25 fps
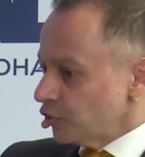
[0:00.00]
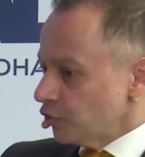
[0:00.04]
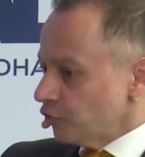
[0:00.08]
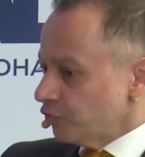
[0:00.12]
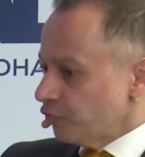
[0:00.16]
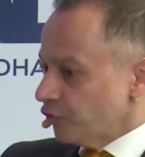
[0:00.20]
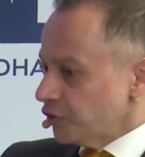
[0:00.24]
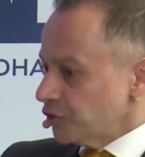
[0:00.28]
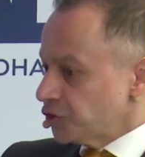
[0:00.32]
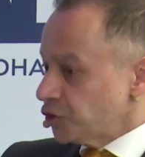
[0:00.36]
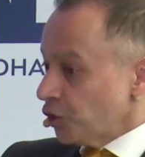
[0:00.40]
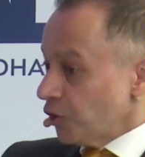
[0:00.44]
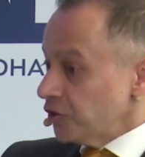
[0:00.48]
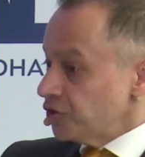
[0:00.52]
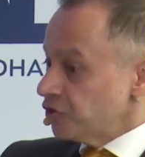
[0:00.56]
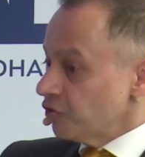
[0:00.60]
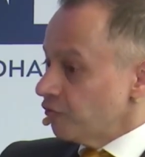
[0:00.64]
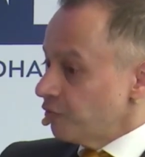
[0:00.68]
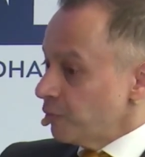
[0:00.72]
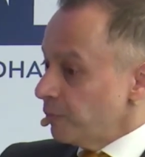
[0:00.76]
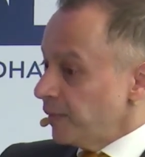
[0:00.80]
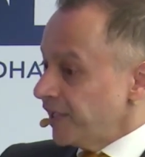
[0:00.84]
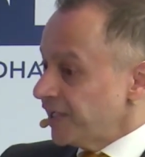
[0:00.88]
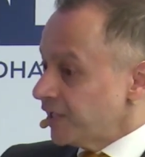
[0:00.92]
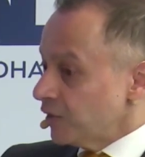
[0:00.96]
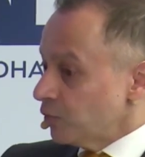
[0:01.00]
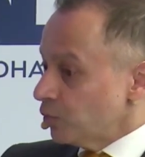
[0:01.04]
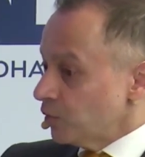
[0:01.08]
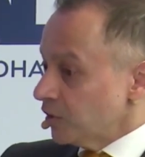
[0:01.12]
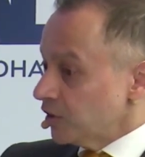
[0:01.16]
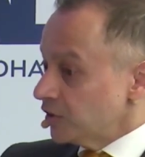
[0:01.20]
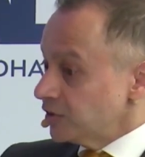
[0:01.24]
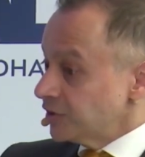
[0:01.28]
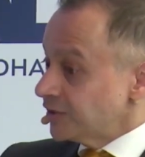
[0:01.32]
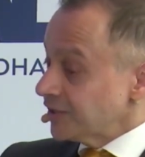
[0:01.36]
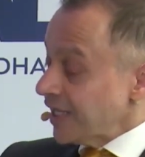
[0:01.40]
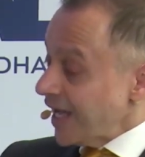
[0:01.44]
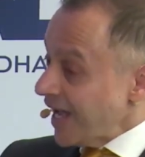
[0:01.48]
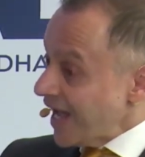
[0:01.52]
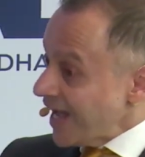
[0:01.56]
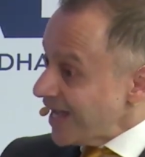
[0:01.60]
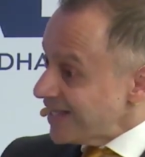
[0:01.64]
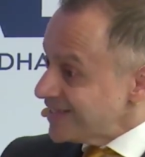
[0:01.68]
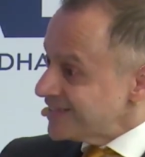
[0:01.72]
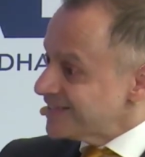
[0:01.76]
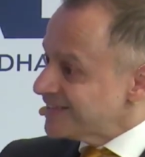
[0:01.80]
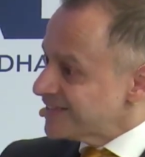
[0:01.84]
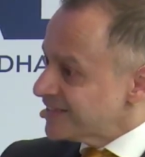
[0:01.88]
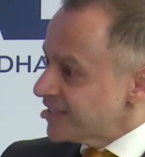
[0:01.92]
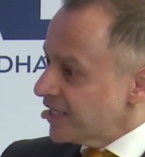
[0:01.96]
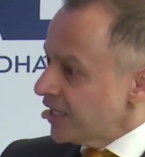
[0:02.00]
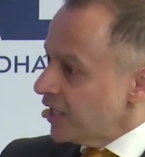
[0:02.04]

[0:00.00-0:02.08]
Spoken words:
the choice of a better words, as